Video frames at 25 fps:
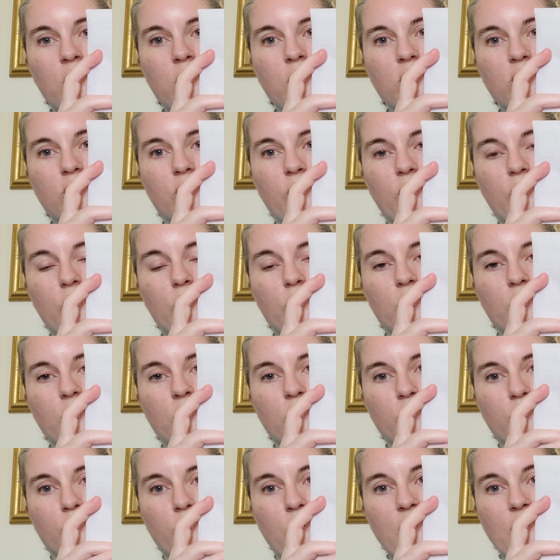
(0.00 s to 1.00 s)
So
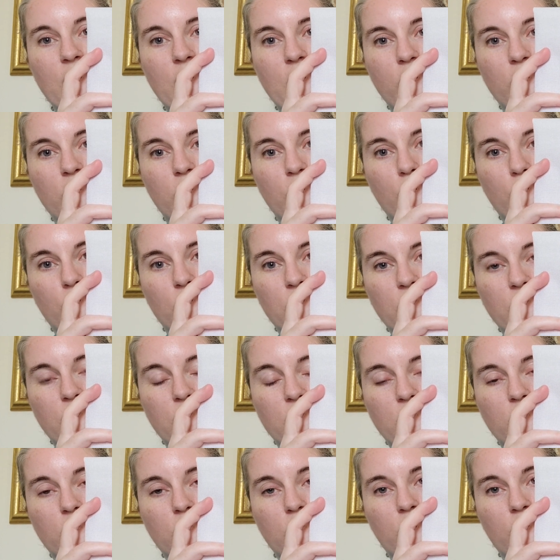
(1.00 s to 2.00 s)
right now you only
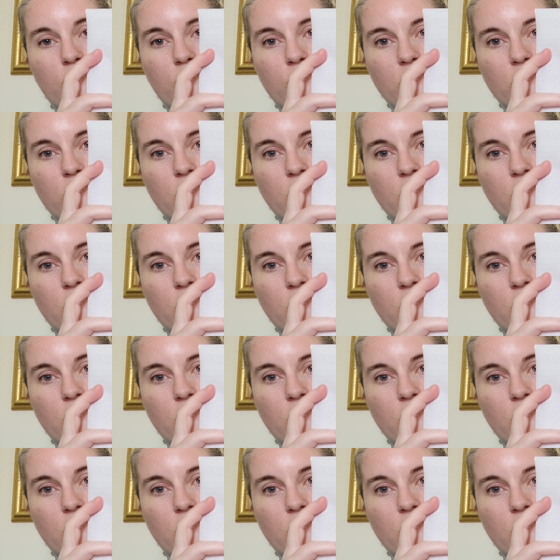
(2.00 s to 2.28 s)
see 2 different